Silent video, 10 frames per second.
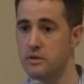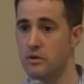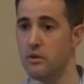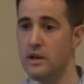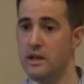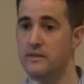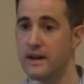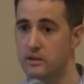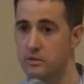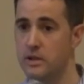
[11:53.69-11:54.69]
So if
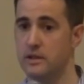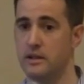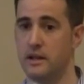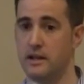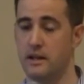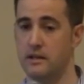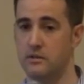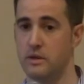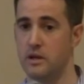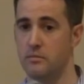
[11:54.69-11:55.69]
I treat a
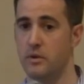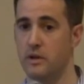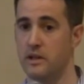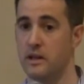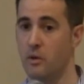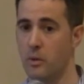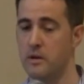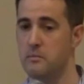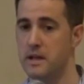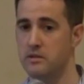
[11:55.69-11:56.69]
trigger point in a
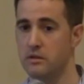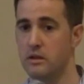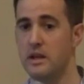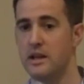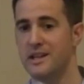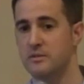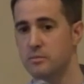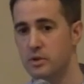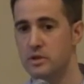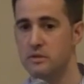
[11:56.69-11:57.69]
weak muscle, it's
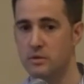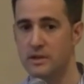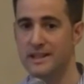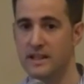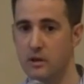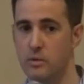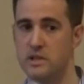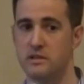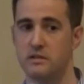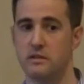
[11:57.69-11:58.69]
possible that I
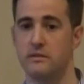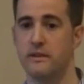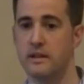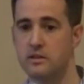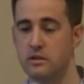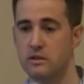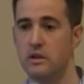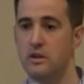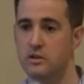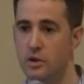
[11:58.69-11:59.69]
restore the function,
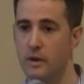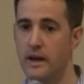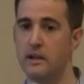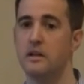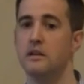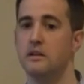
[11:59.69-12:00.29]
so I